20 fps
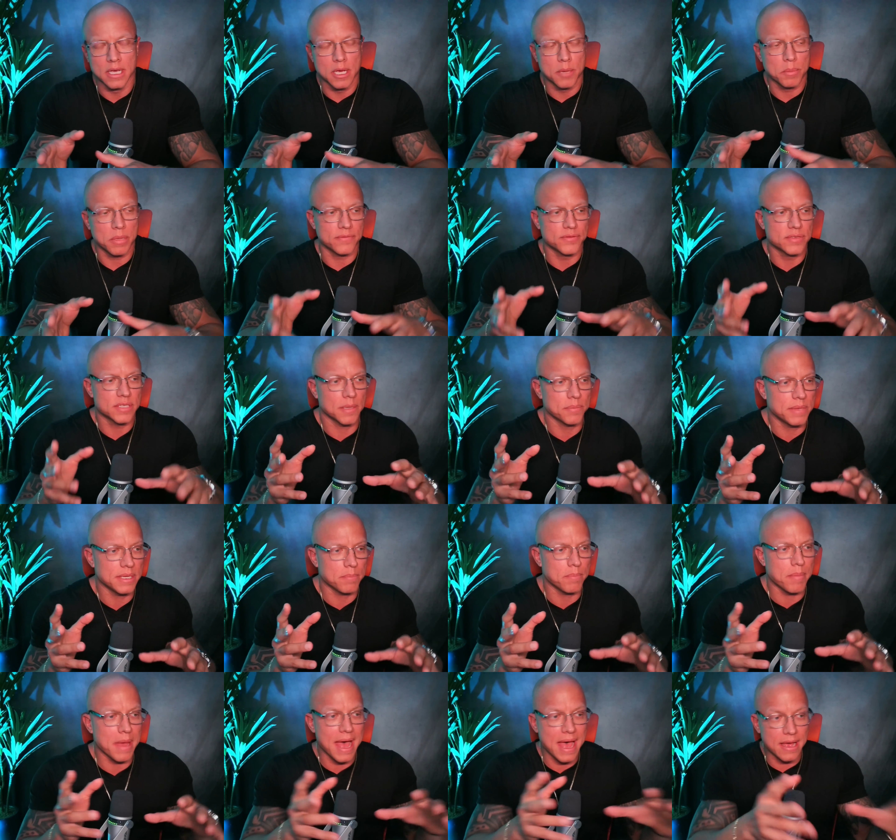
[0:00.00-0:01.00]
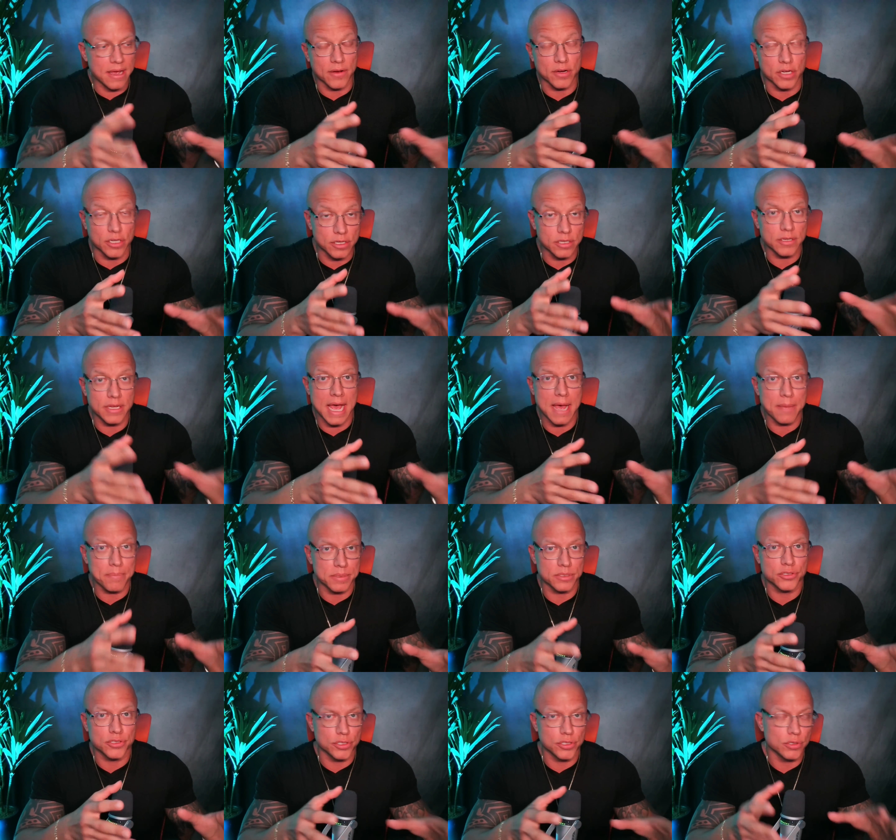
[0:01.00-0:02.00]
But if something bad, a good
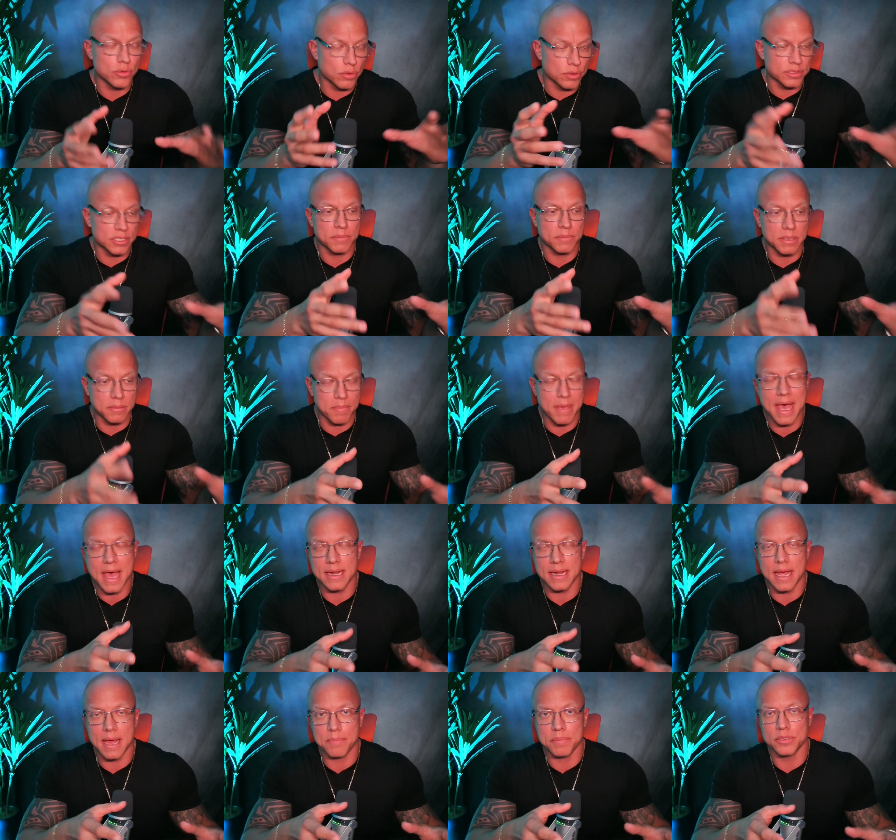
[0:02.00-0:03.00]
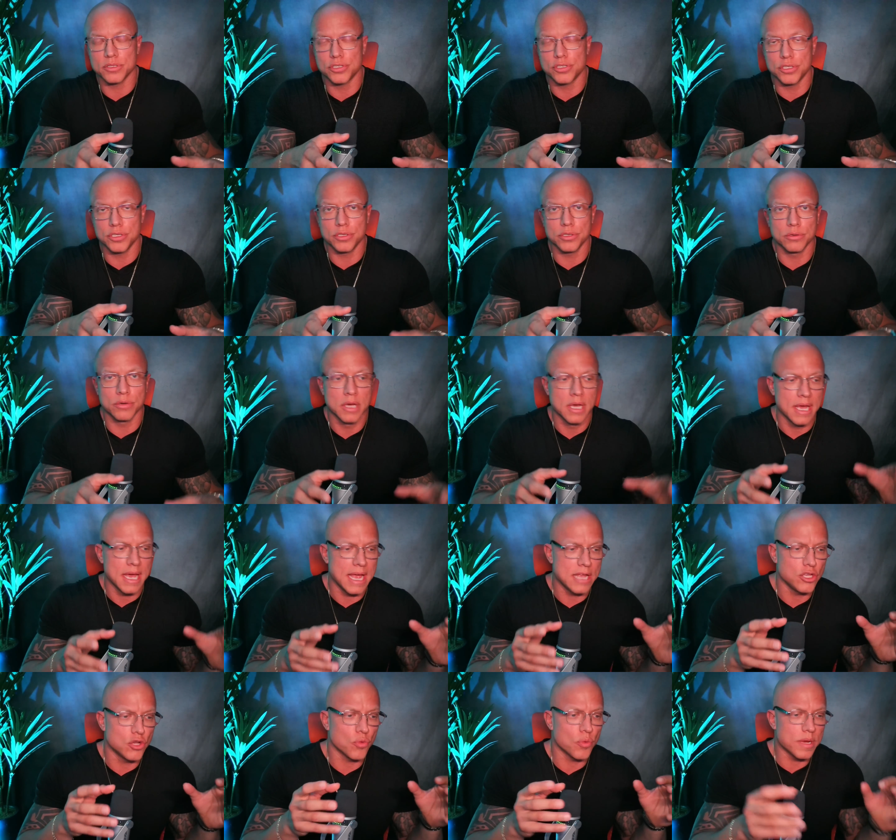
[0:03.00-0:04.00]
happens to you or something bad happens to you
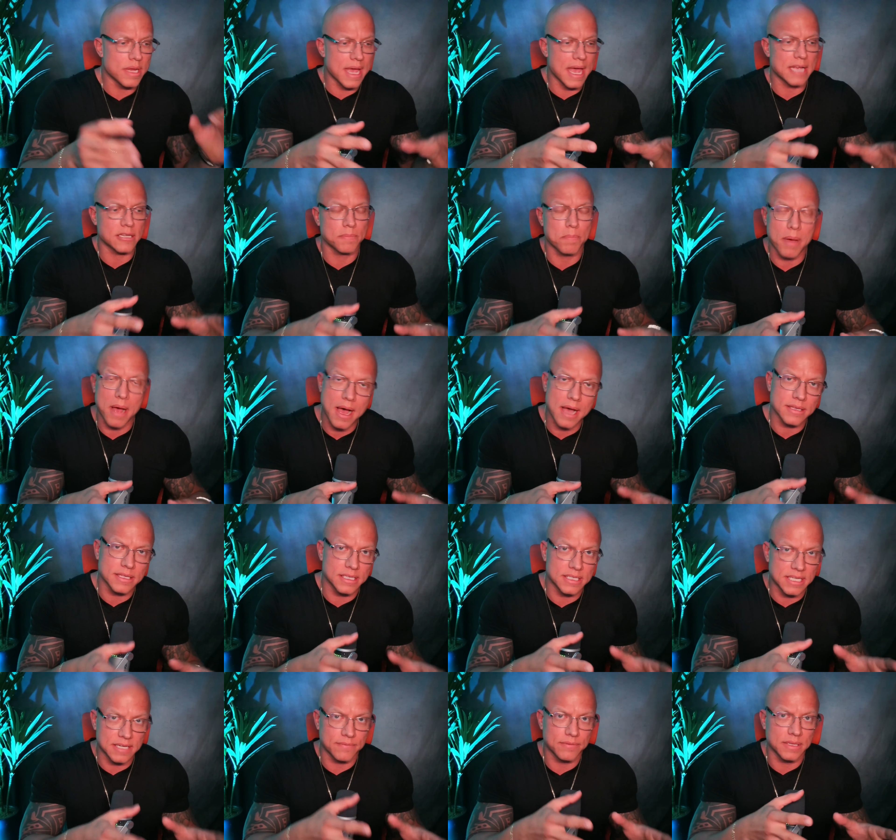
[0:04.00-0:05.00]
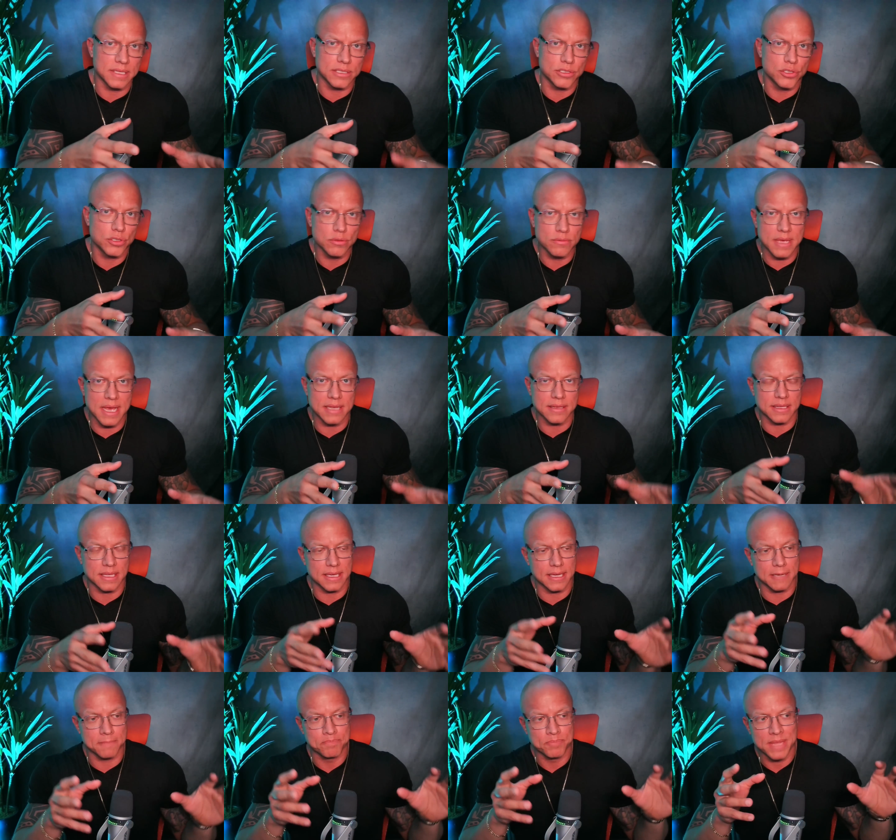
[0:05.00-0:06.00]
and you react positively to that
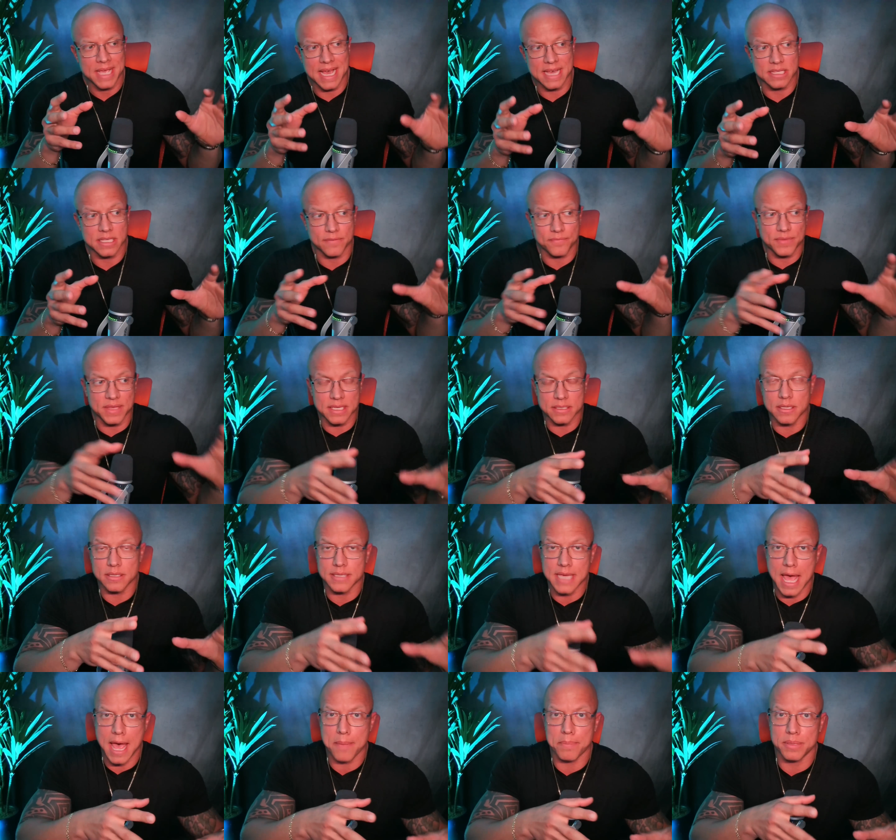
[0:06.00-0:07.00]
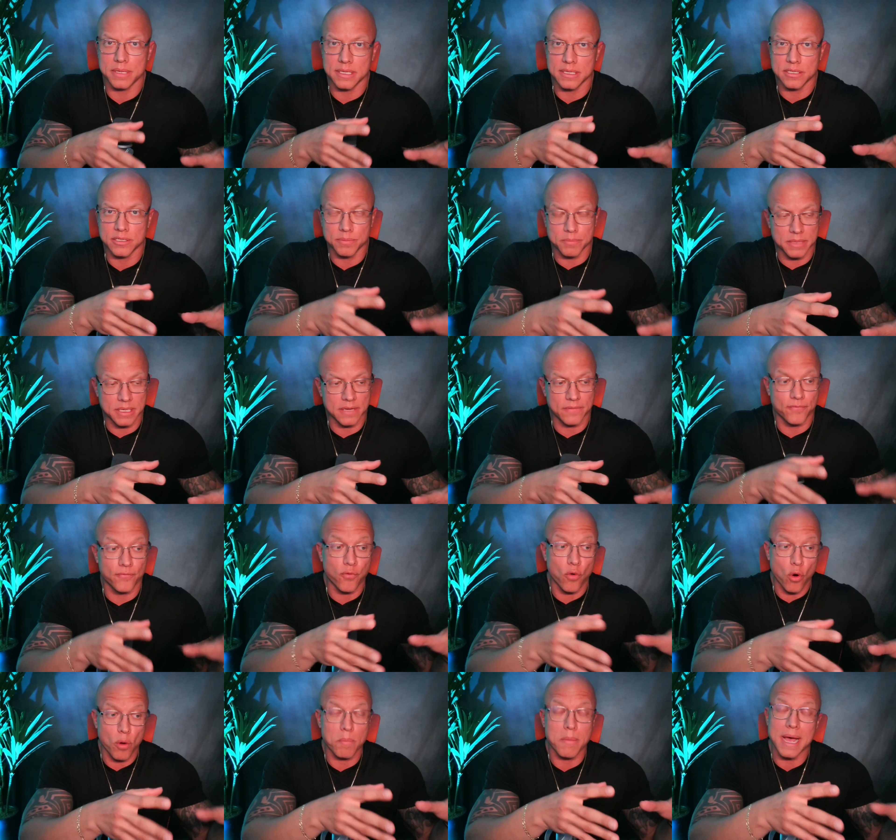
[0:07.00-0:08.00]
thing as if this is happening to me
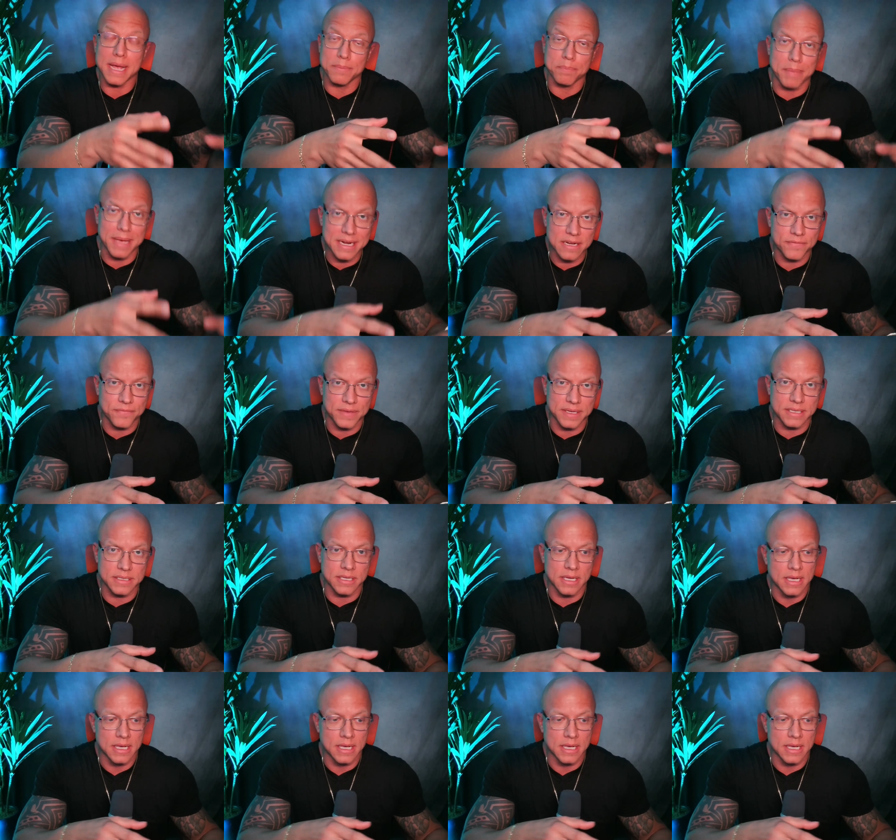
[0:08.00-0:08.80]
for my benefit,